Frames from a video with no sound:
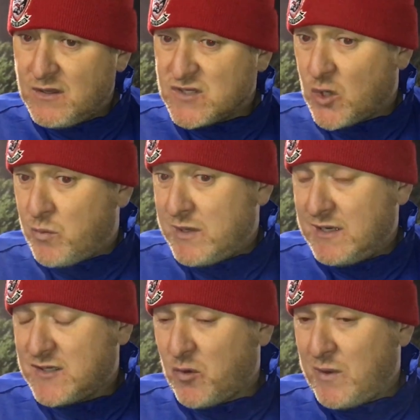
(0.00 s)
So
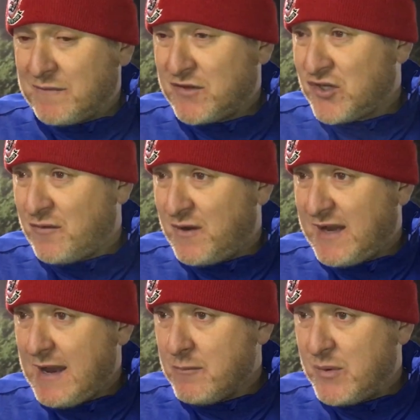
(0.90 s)
we have to shuffle
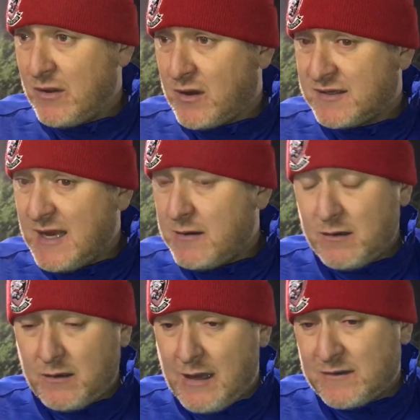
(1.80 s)
again. But like I said,
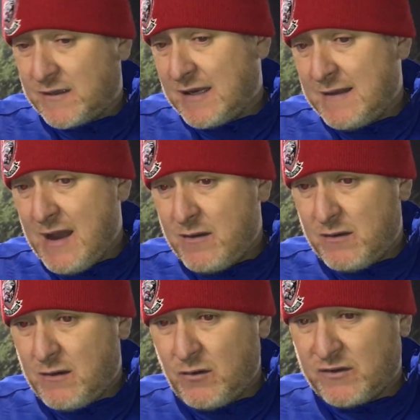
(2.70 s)
as I said there,
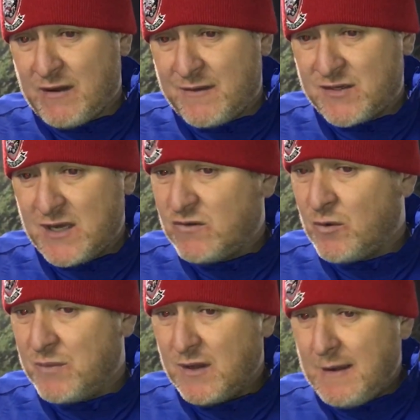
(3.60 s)
and I looked around the change
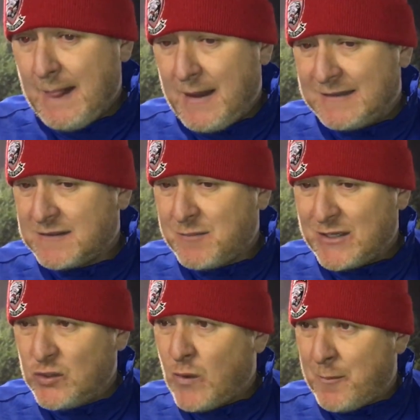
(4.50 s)
room, it doesn't matter who